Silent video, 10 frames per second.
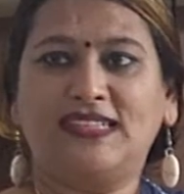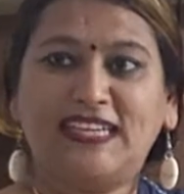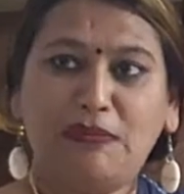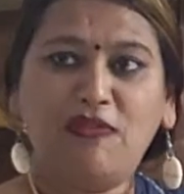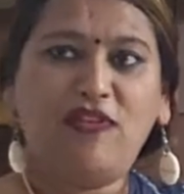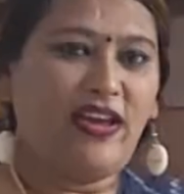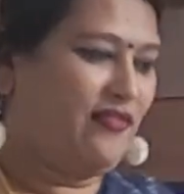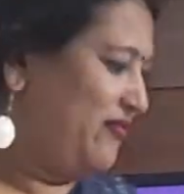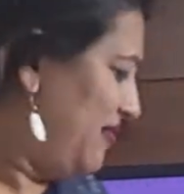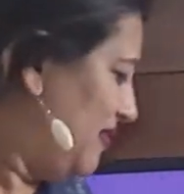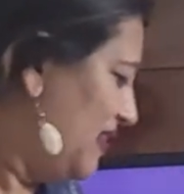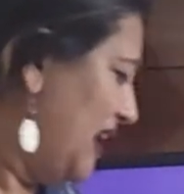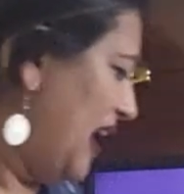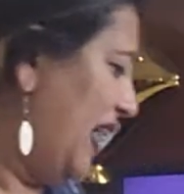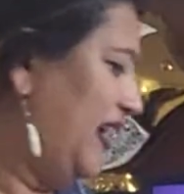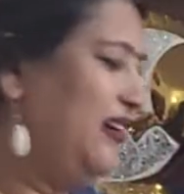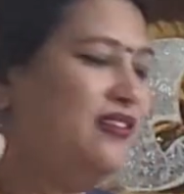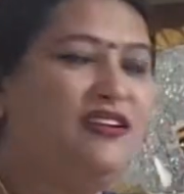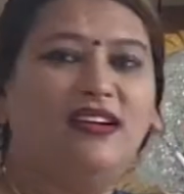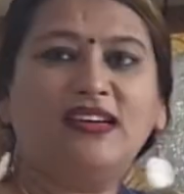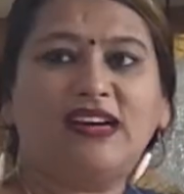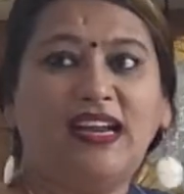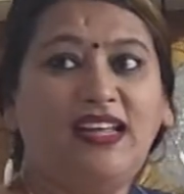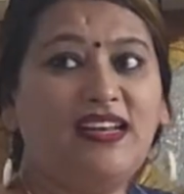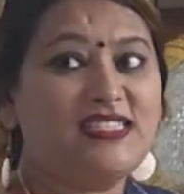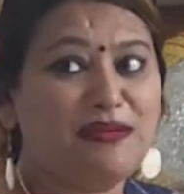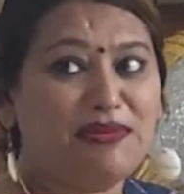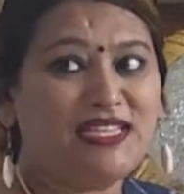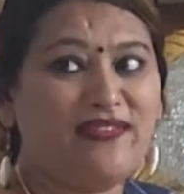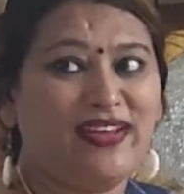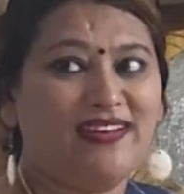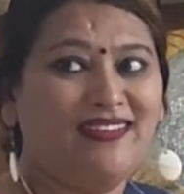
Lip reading: Number 5. And color is number 7.